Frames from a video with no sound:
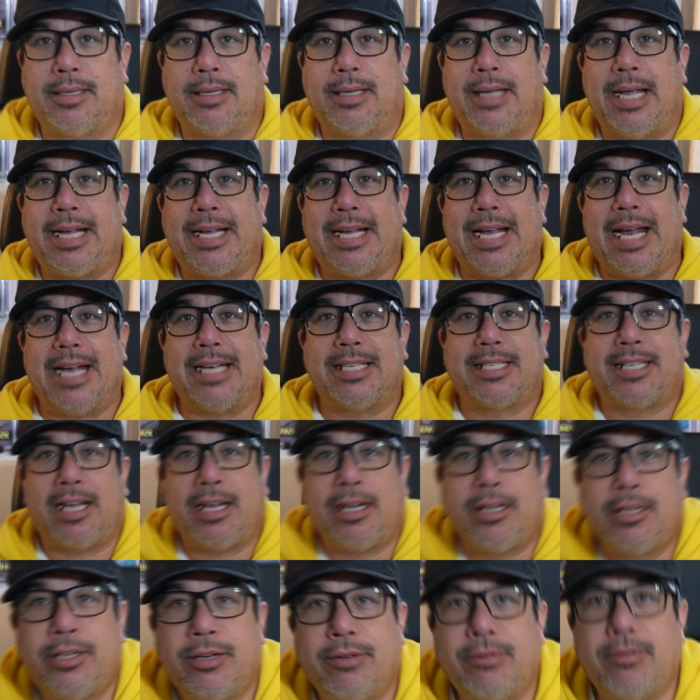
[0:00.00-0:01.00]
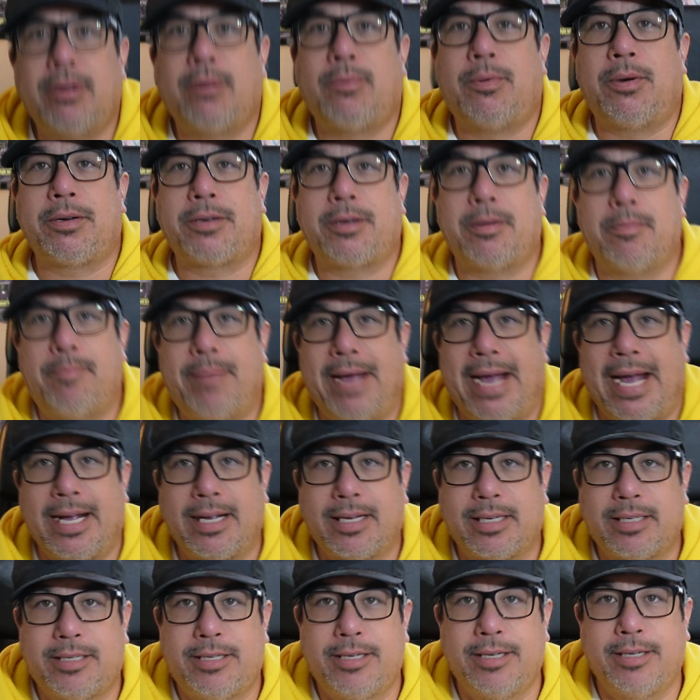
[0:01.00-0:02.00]
Hey guys, how you doing? Welcome
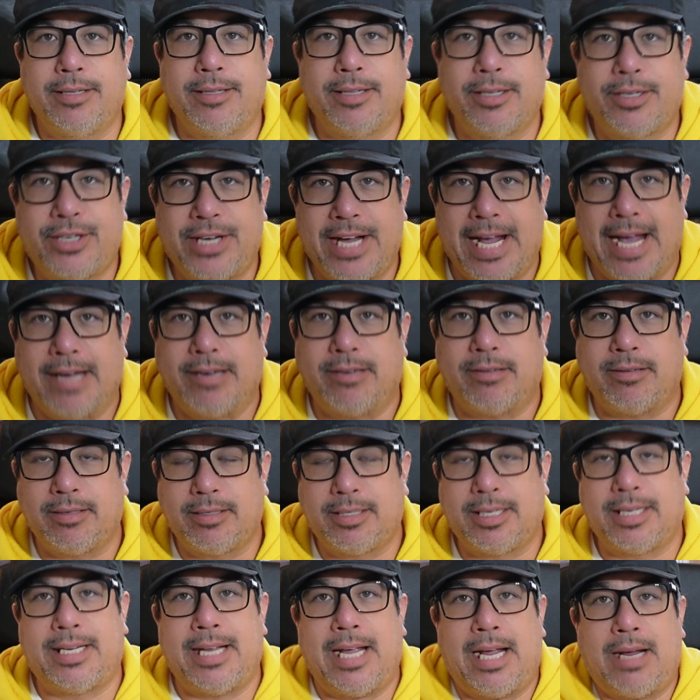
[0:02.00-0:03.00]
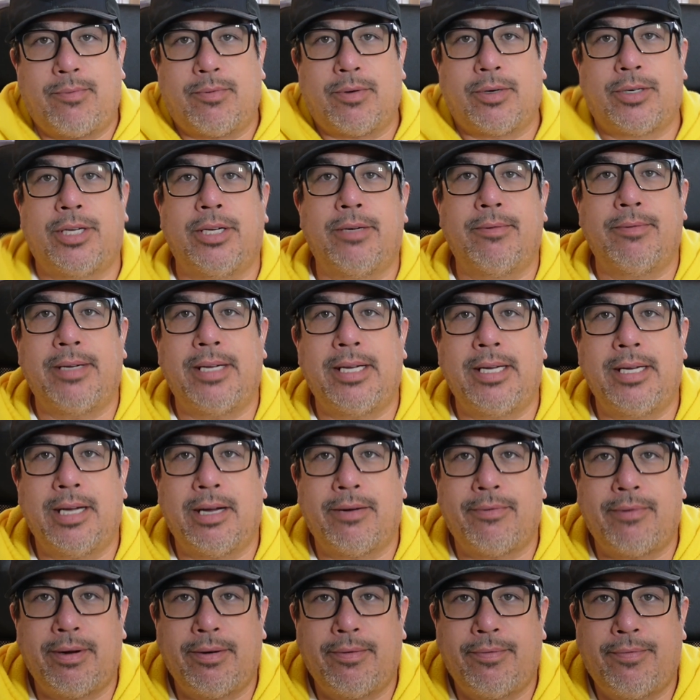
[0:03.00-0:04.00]
back to the channel. Today we're doing
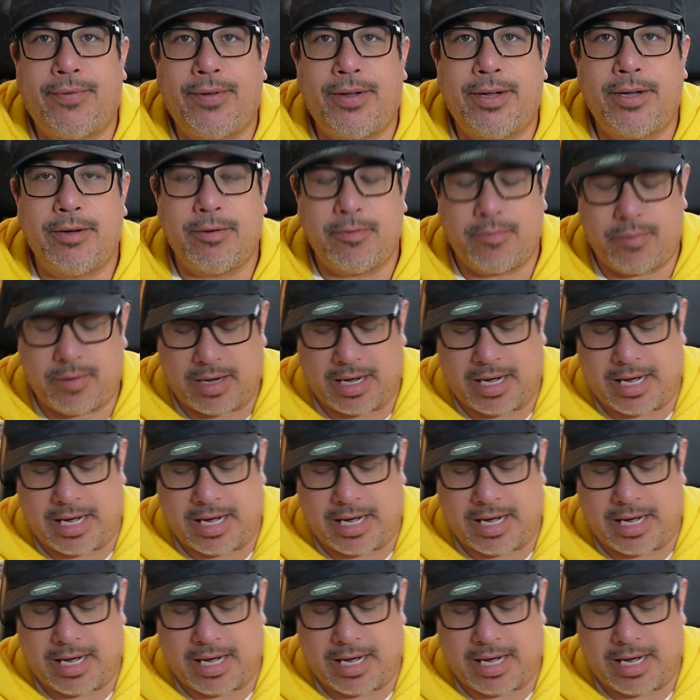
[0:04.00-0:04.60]
a review